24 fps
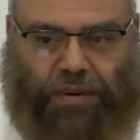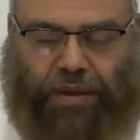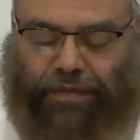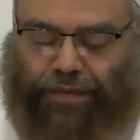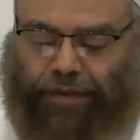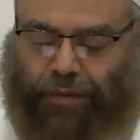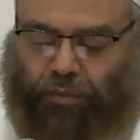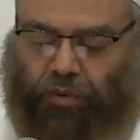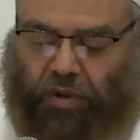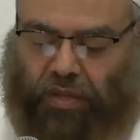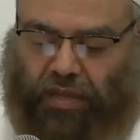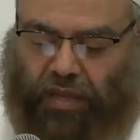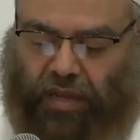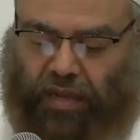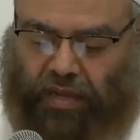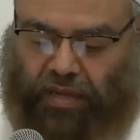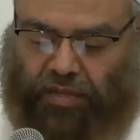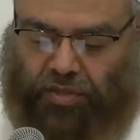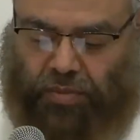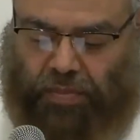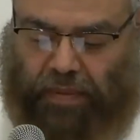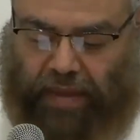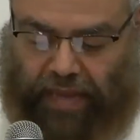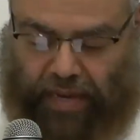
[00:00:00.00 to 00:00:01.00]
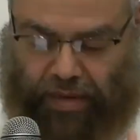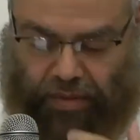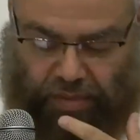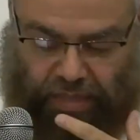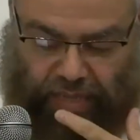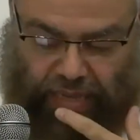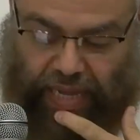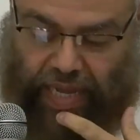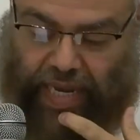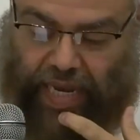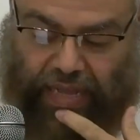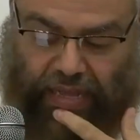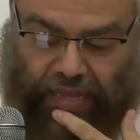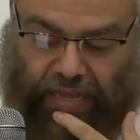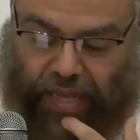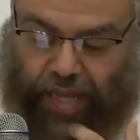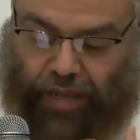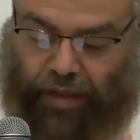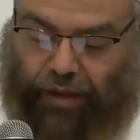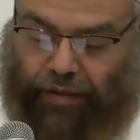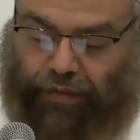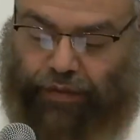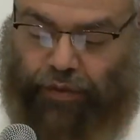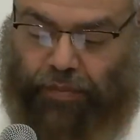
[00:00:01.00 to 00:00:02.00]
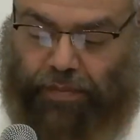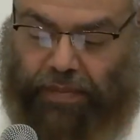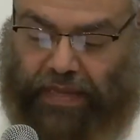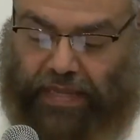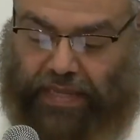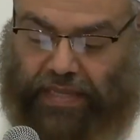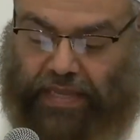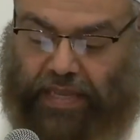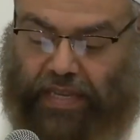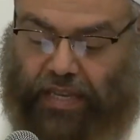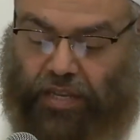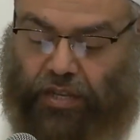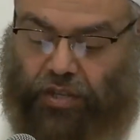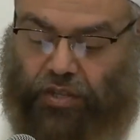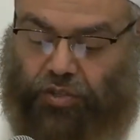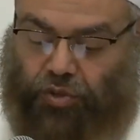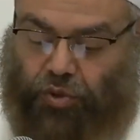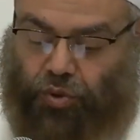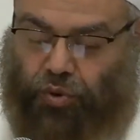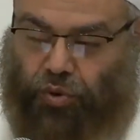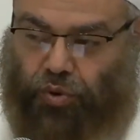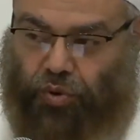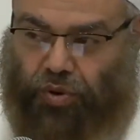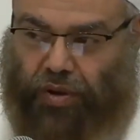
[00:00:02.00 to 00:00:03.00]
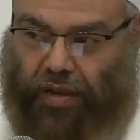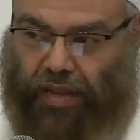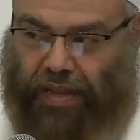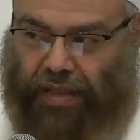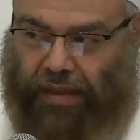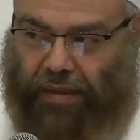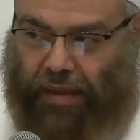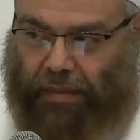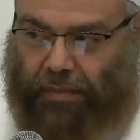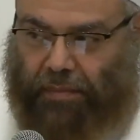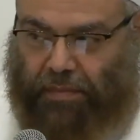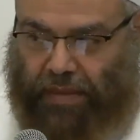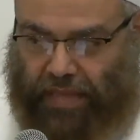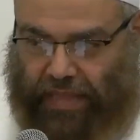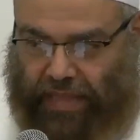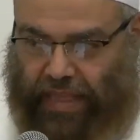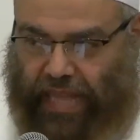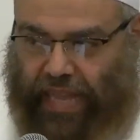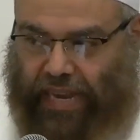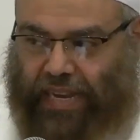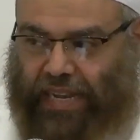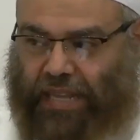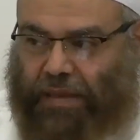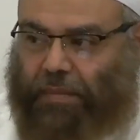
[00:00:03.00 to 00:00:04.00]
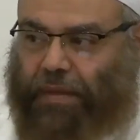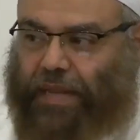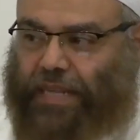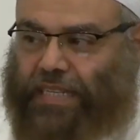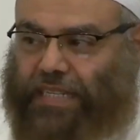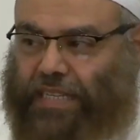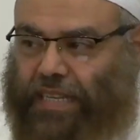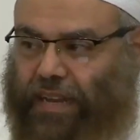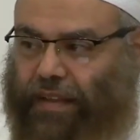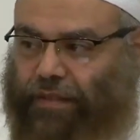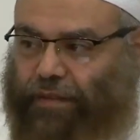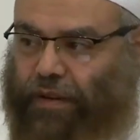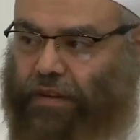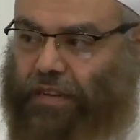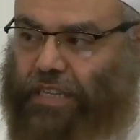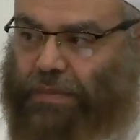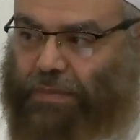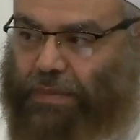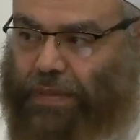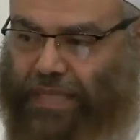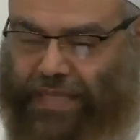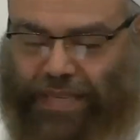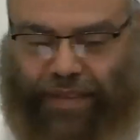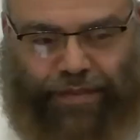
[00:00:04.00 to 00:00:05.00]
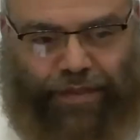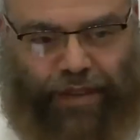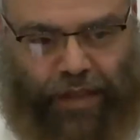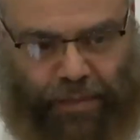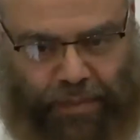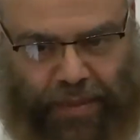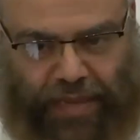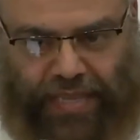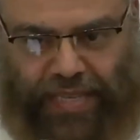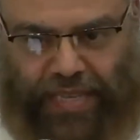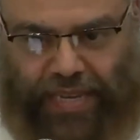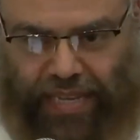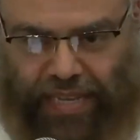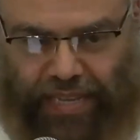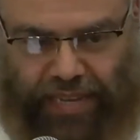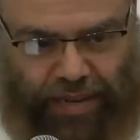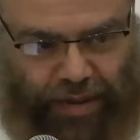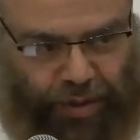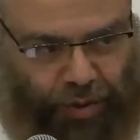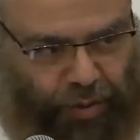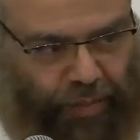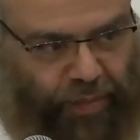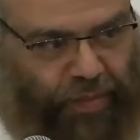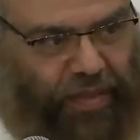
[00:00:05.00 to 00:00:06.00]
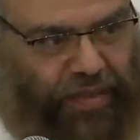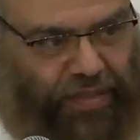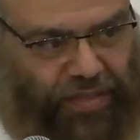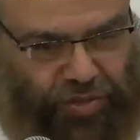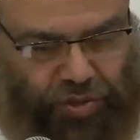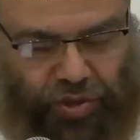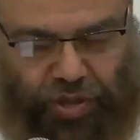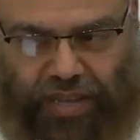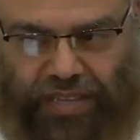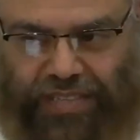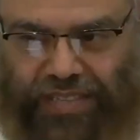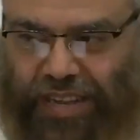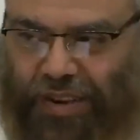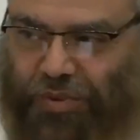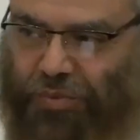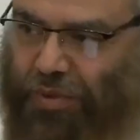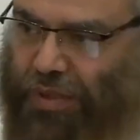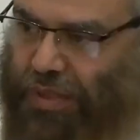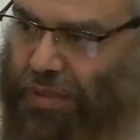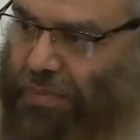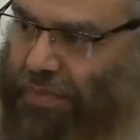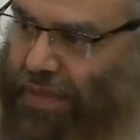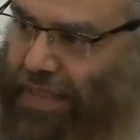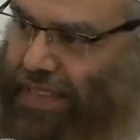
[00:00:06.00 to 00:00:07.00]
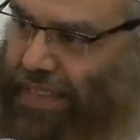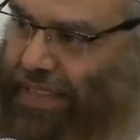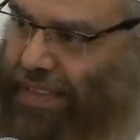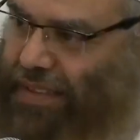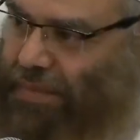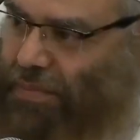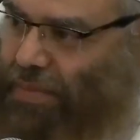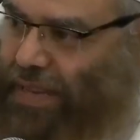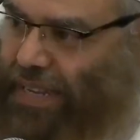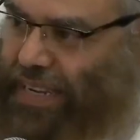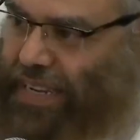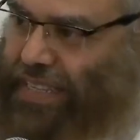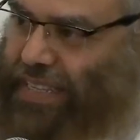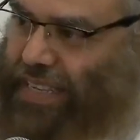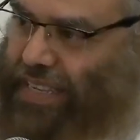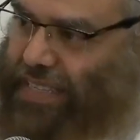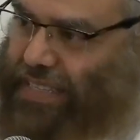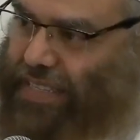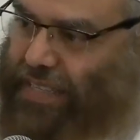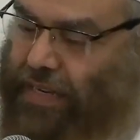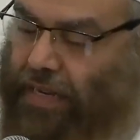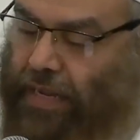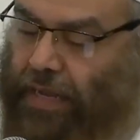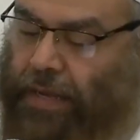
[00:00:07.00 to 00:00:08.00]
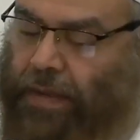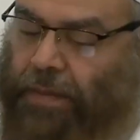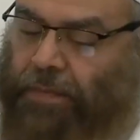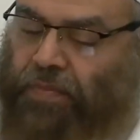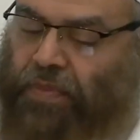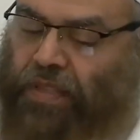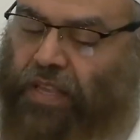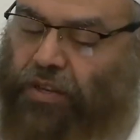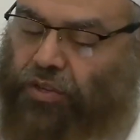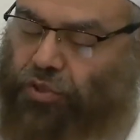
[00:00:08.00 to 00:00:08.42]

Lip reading: Stay away from what Allah subhanahu wa ta'ala forbade. So, but then he mentioned a very specific matter here. And I hope that you guys are with me, paying attention.